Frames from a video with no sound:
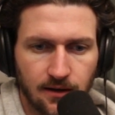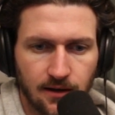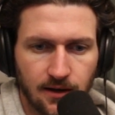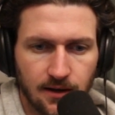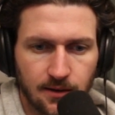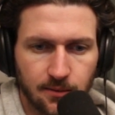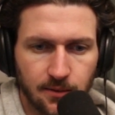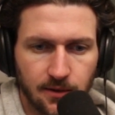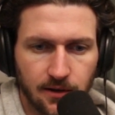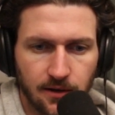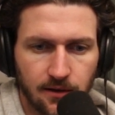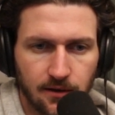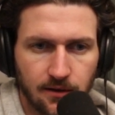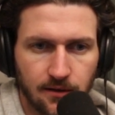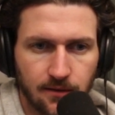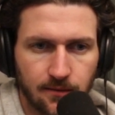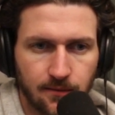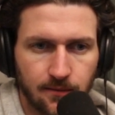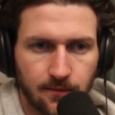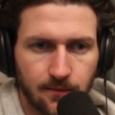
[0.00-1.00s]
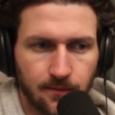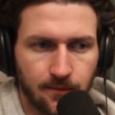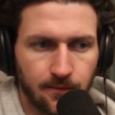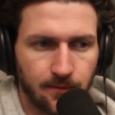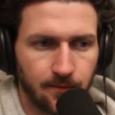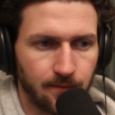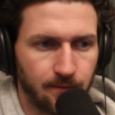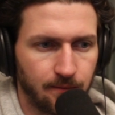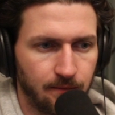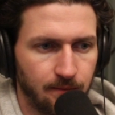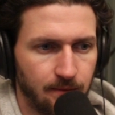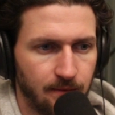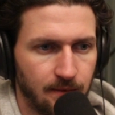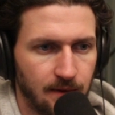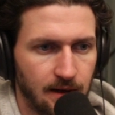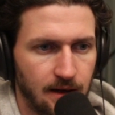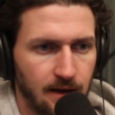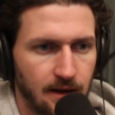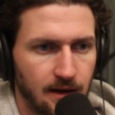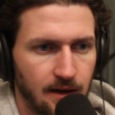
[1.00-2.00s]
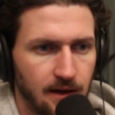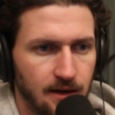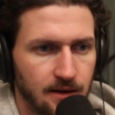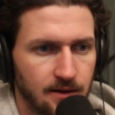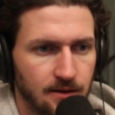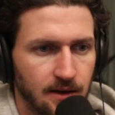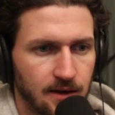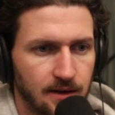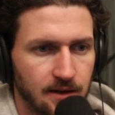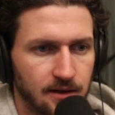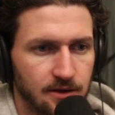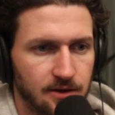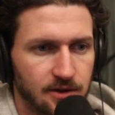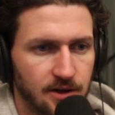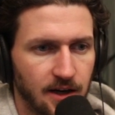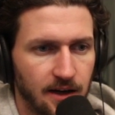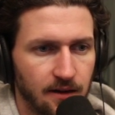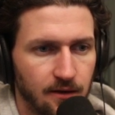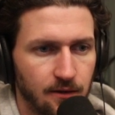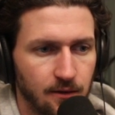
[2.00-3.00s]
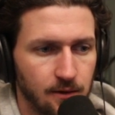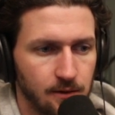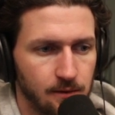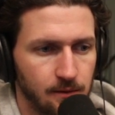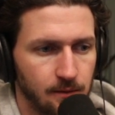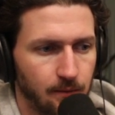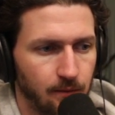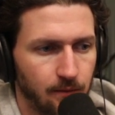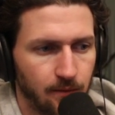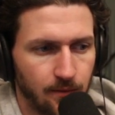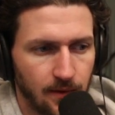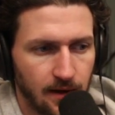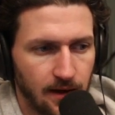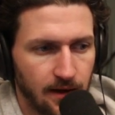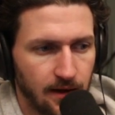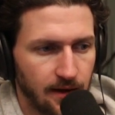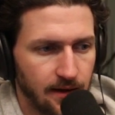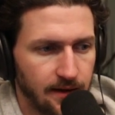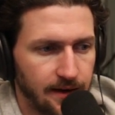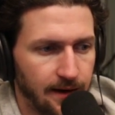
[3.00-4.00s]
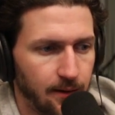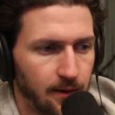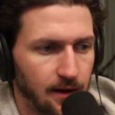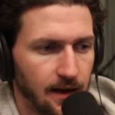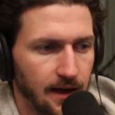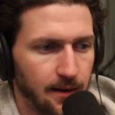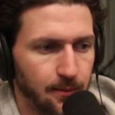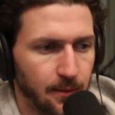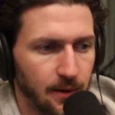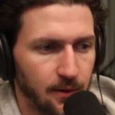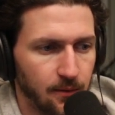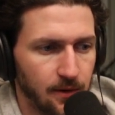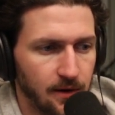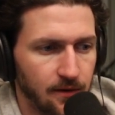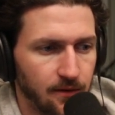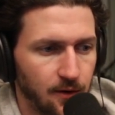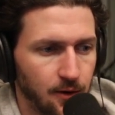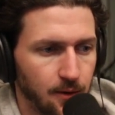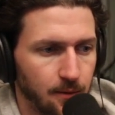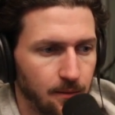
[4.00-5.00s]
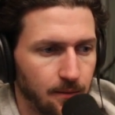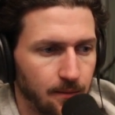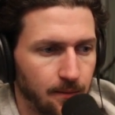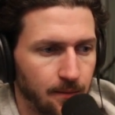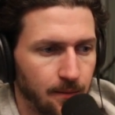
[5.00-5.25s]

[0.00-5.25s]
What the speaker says: That's pretty good. So that's going to shine through. Now I'll add my reverb.